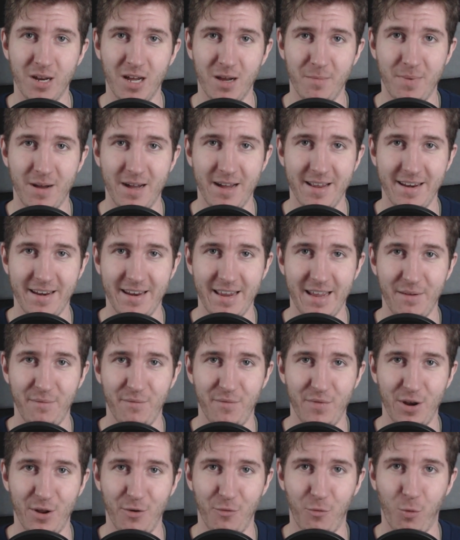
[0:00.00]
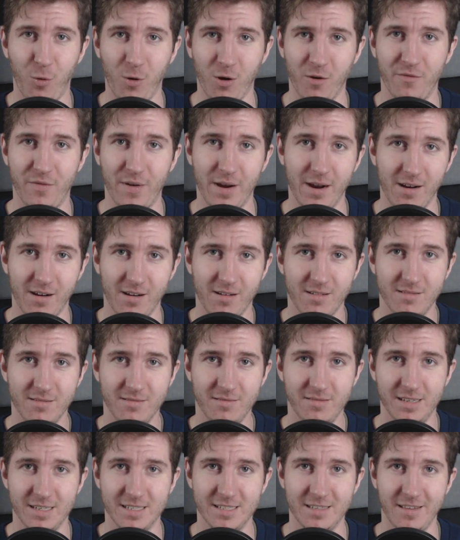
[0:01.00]
up on Infinite Warfare
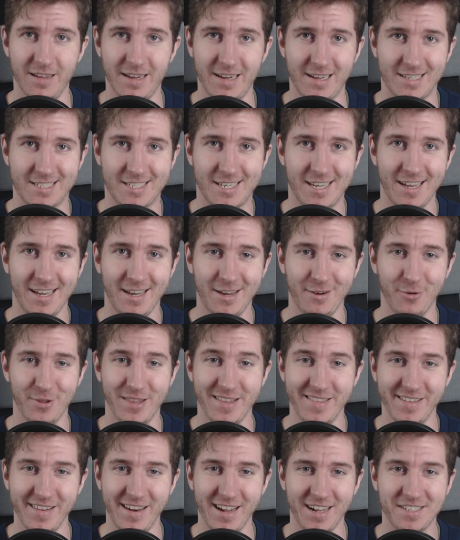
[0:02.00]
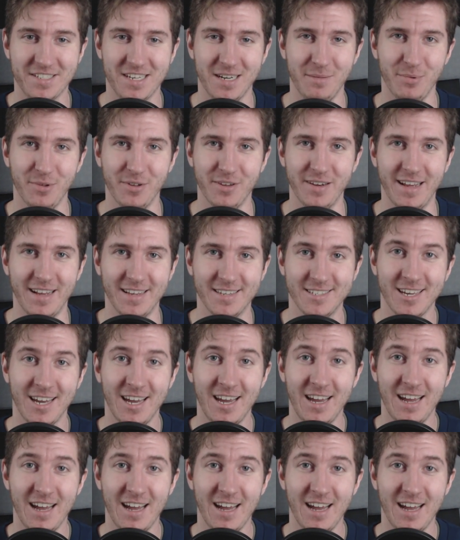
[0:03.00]
dislikes within the next couple of days.